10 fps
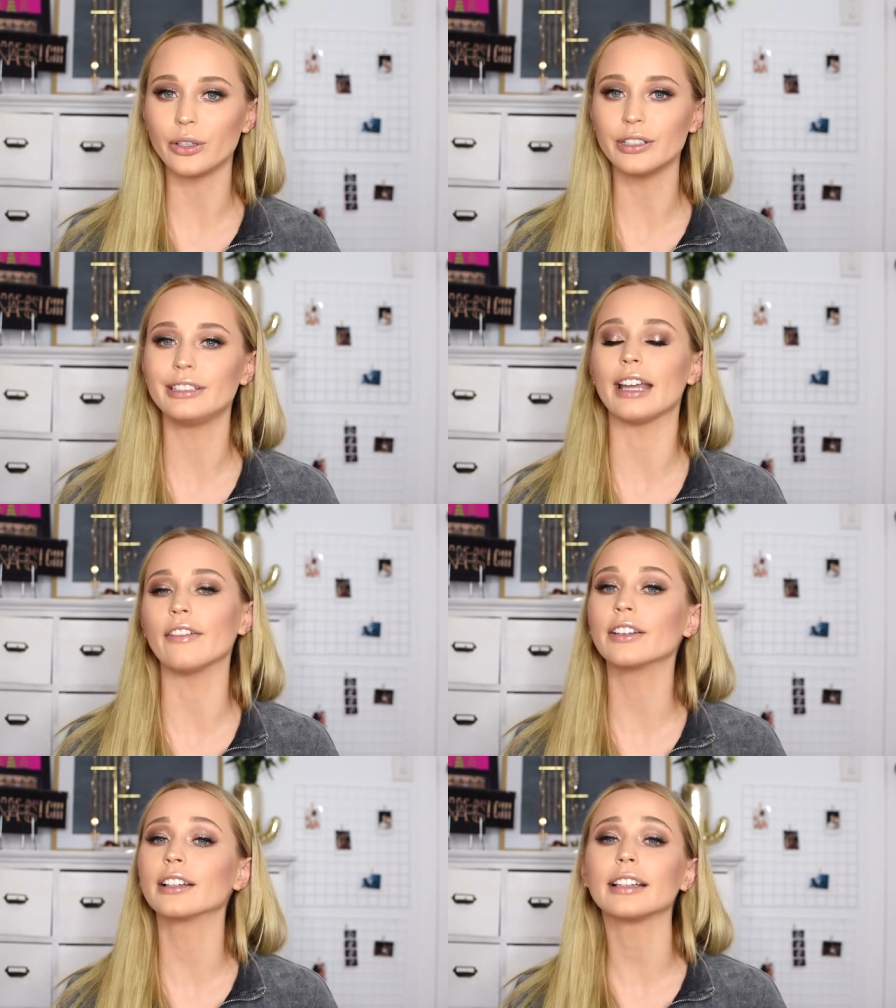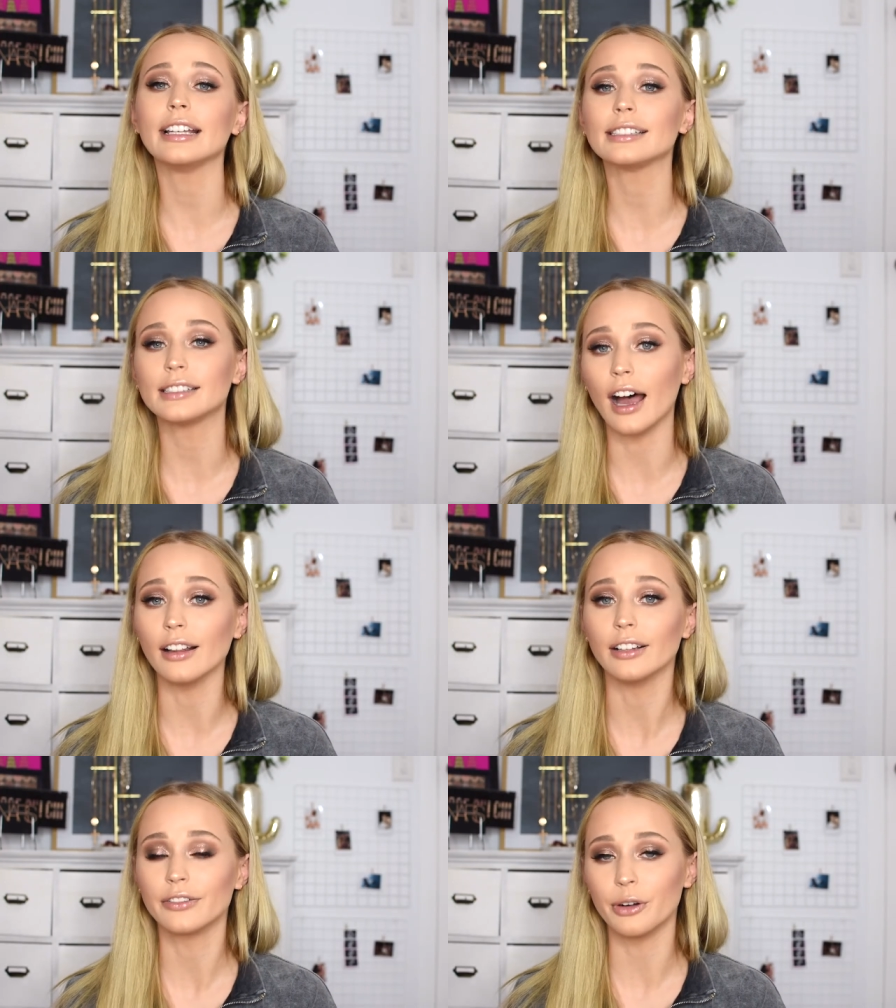could definitely
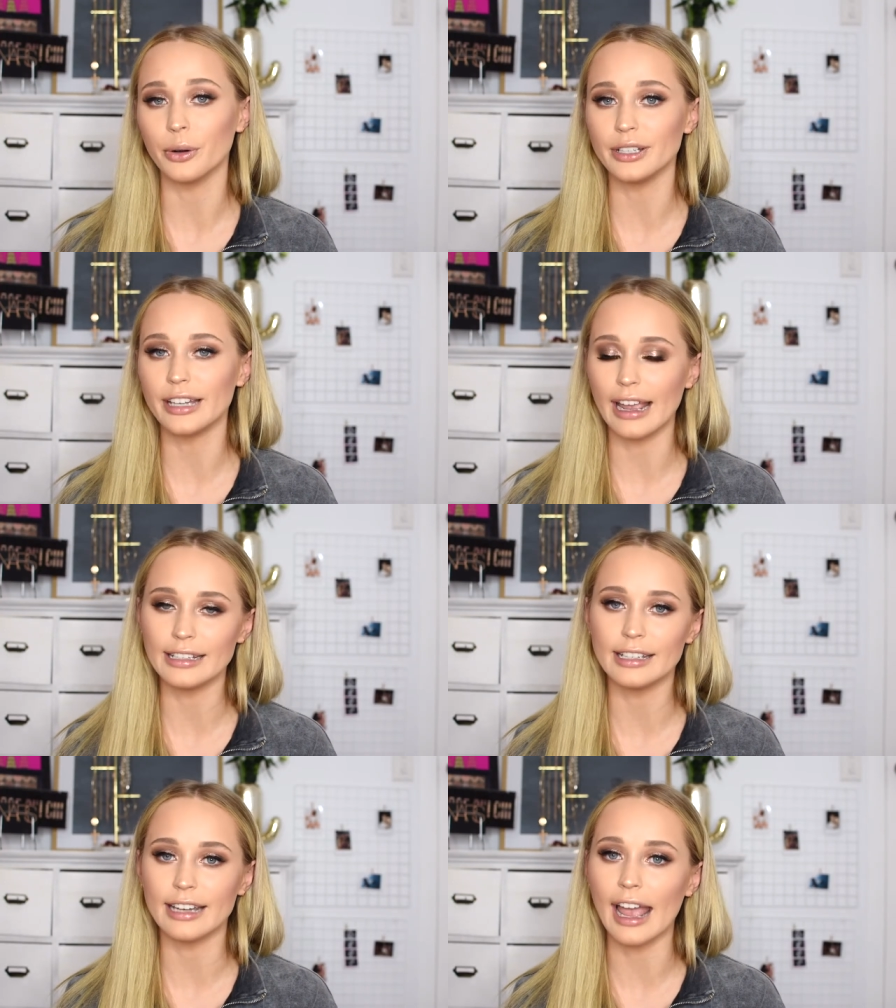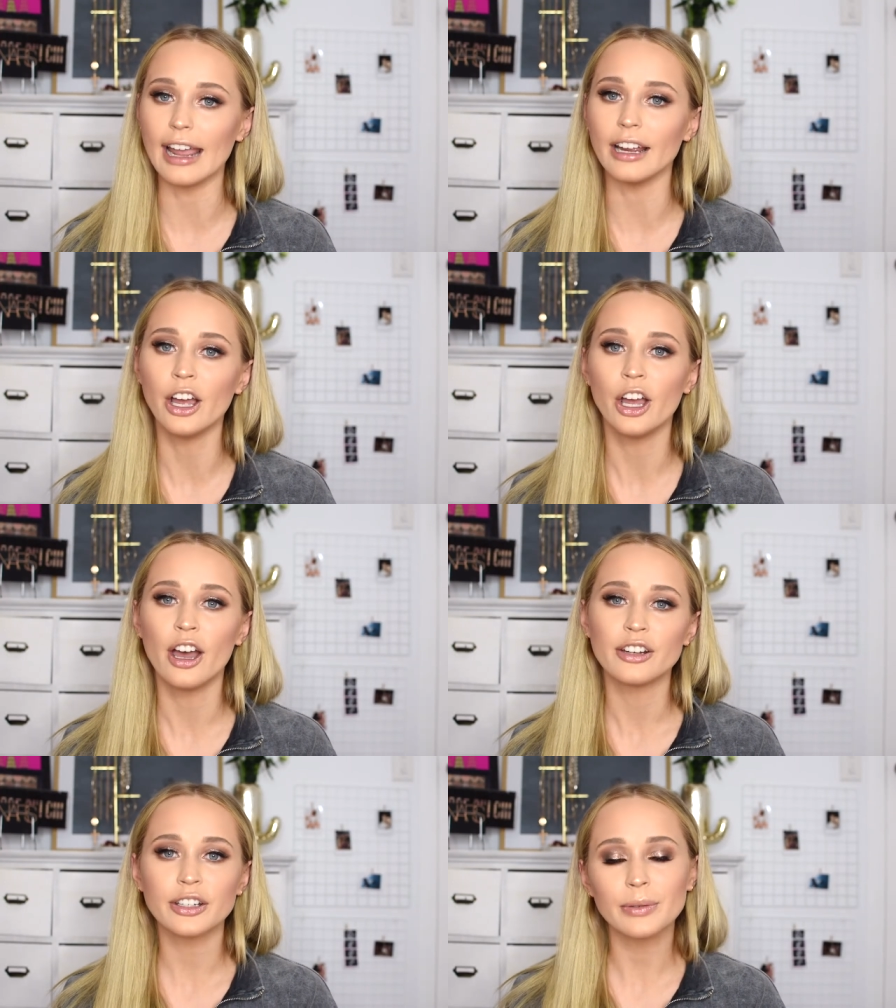style it for day to day,
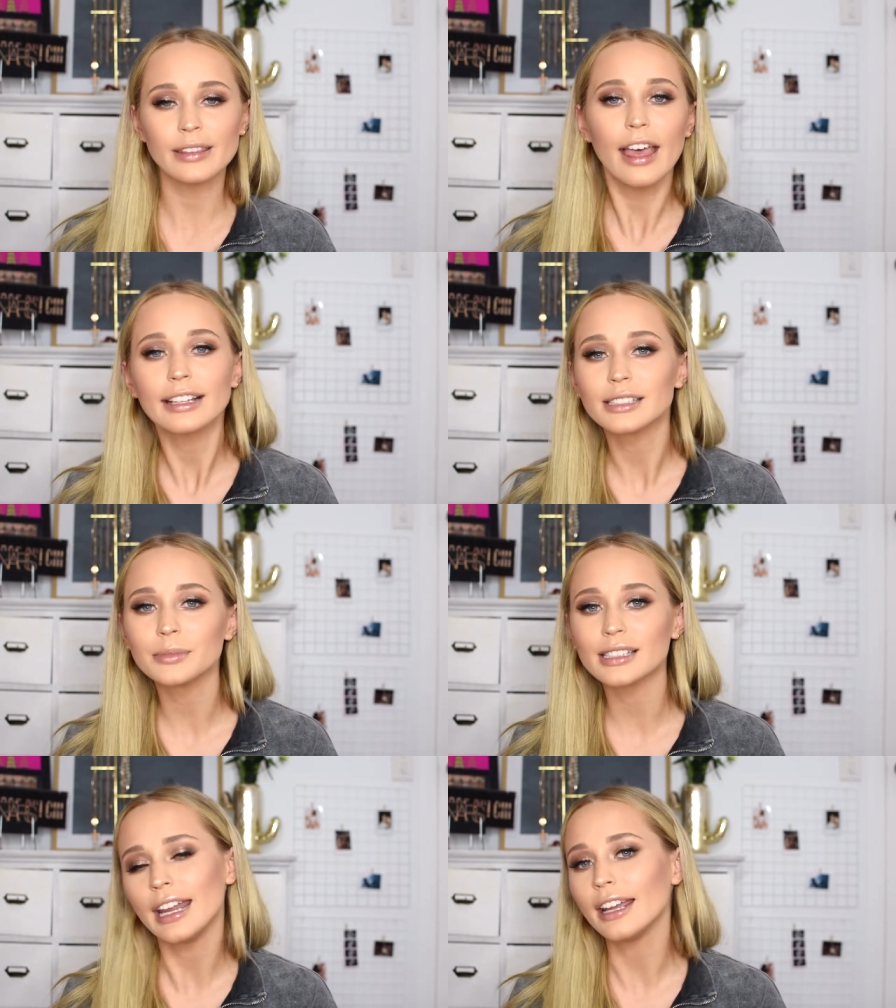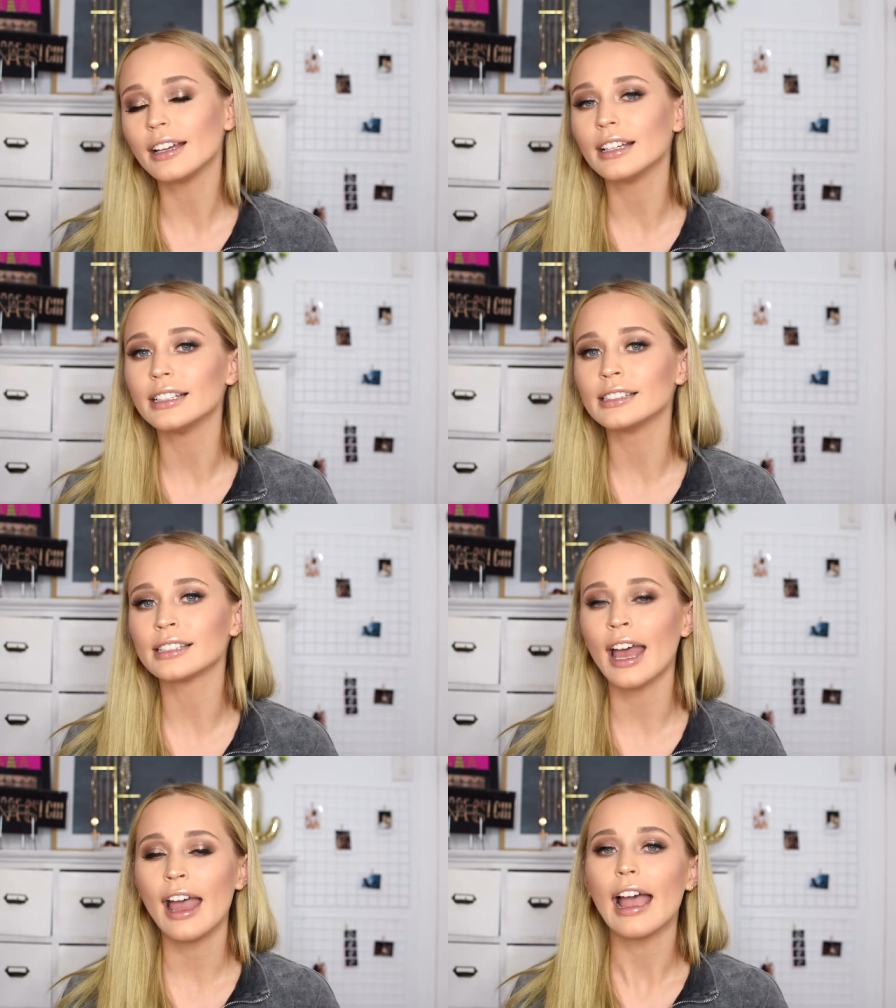just with like some
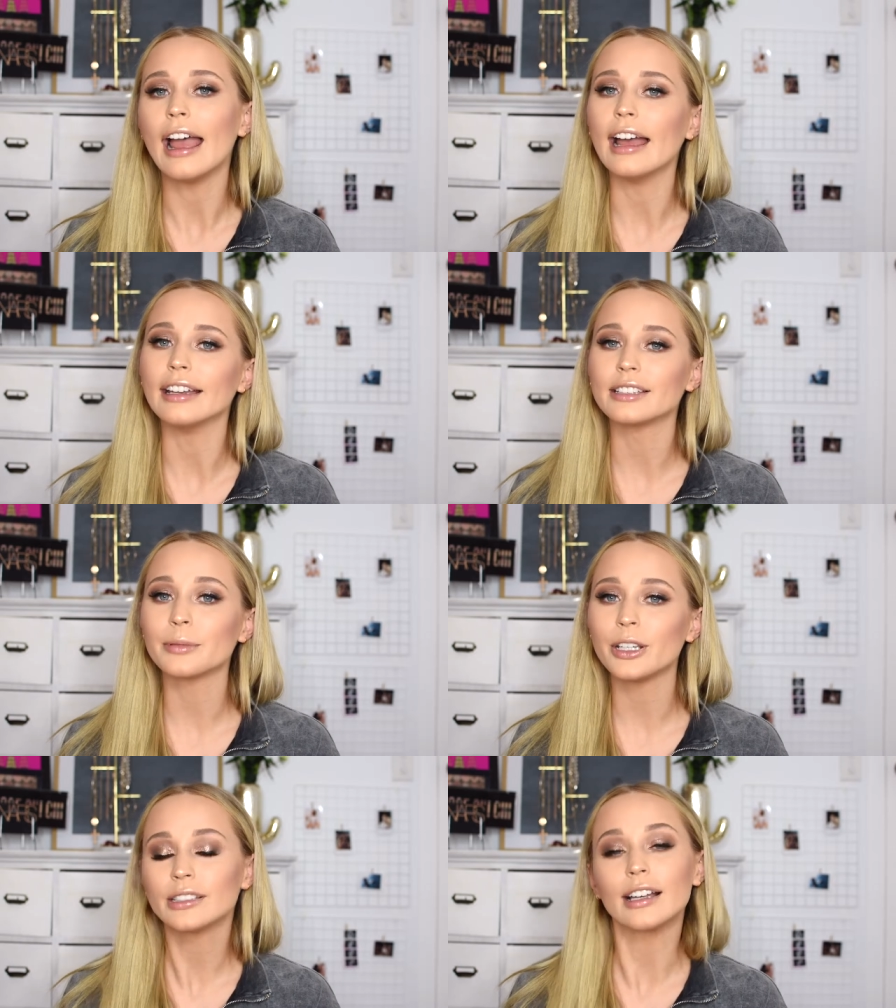sneakers and some cute